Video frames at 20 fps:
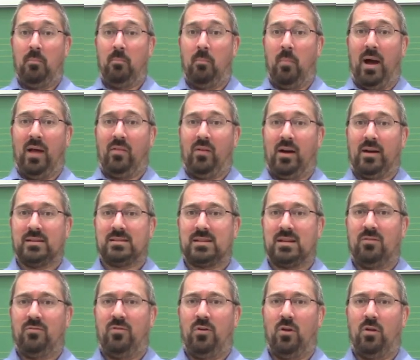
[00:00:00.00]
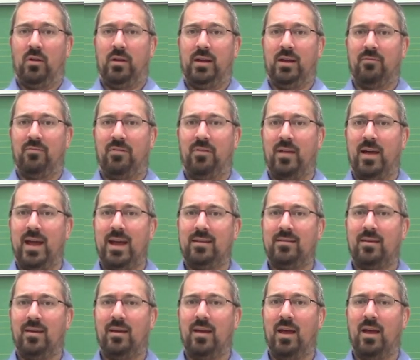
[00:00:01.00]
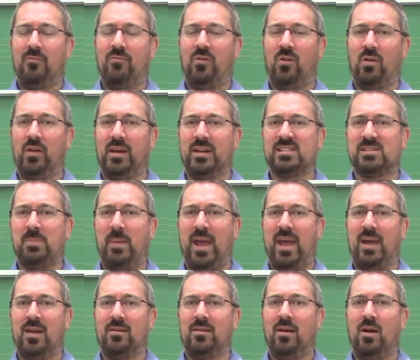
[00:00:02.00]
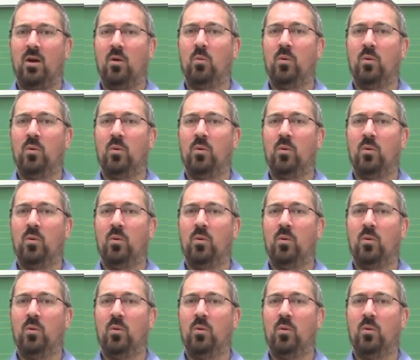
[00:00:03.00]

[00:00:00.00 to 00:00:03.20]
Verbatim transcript: my lungs can fully inflate and fully expand